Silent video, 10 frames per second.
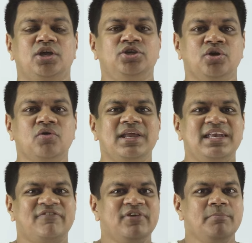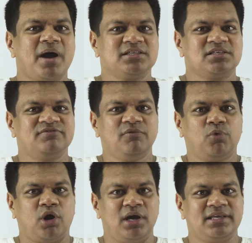you know, in different parts of the
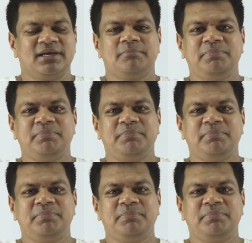world,